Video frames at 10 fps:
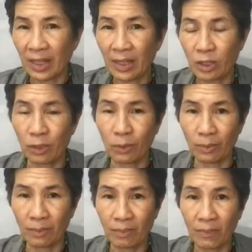into.
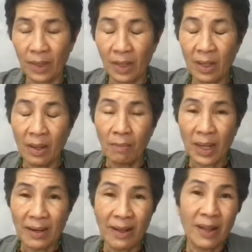
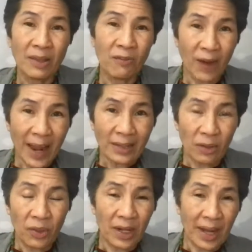But the
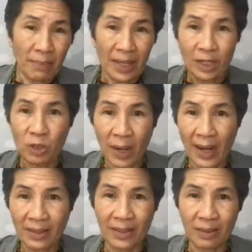fractal that I might
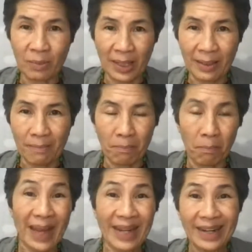attract to me
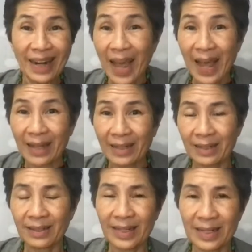might not
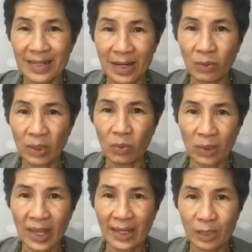necessarily
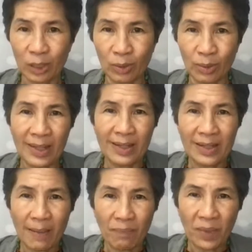relate to
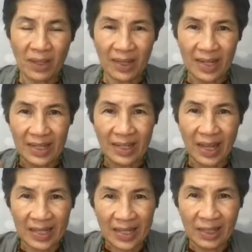something that is
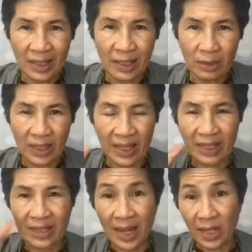as clearly
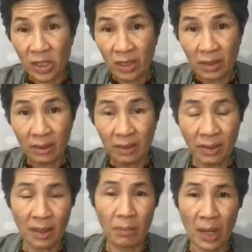intentional
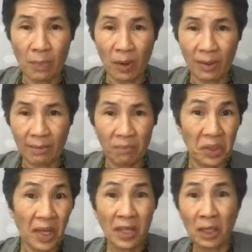on my part.
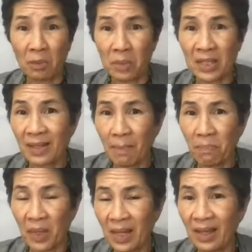It can be
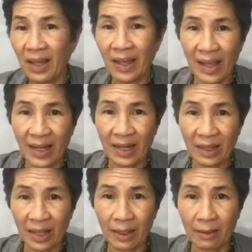something,
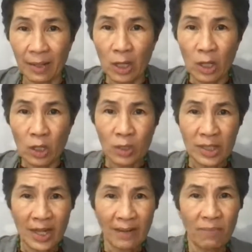anything. So
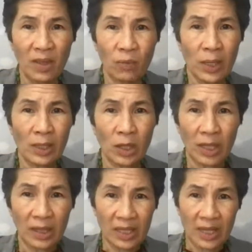it's like if we look
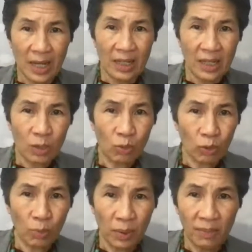at this
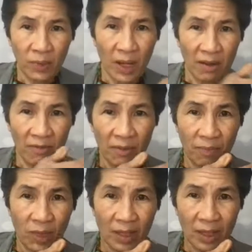group of,
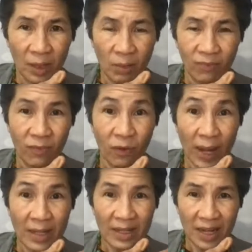
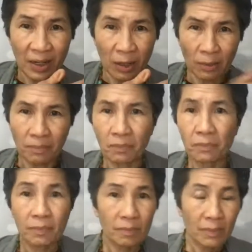friends here,
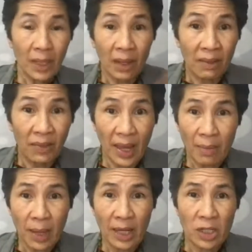they
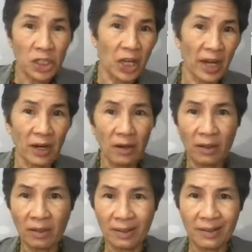may
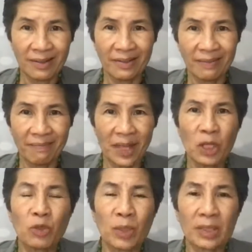share
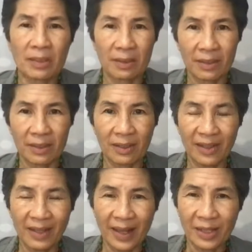interests.
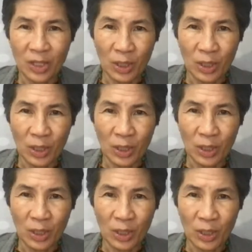And so
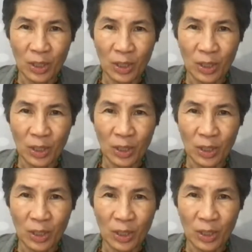there's a theme
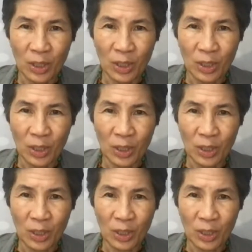there that
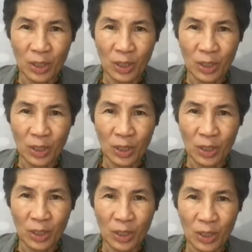is attracted
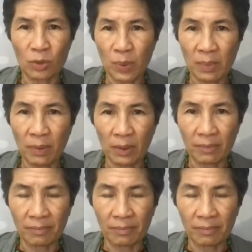through those people.